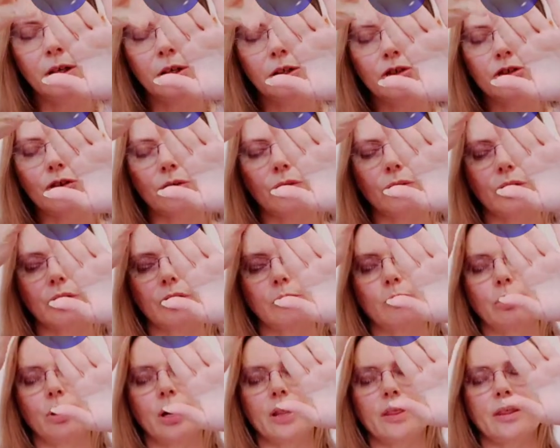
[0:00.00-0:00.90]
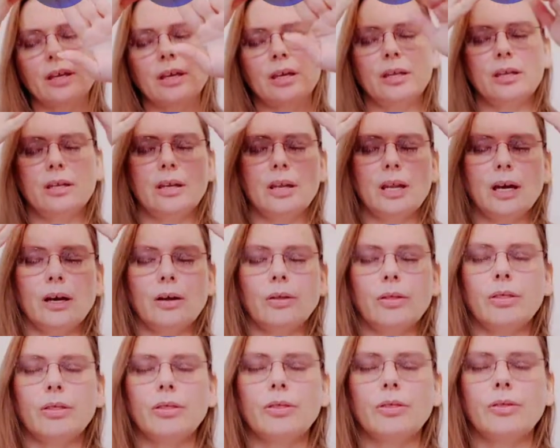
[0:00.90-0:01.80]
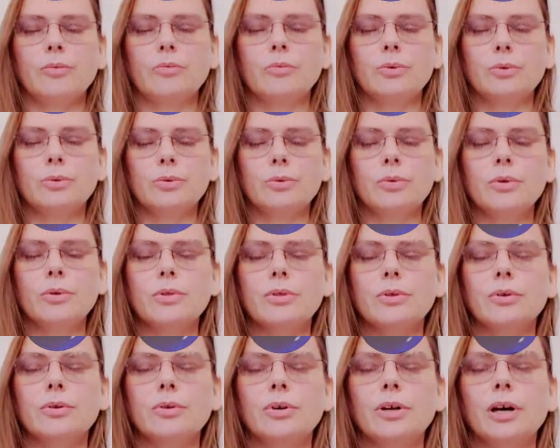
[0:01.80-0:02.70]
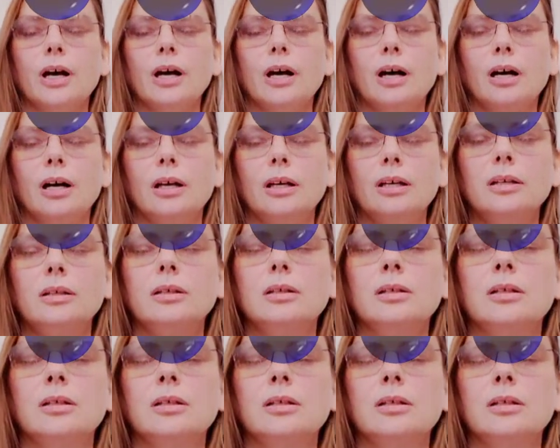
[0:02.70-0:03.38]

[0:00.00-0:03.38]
Drawing a breath in now through the third eye.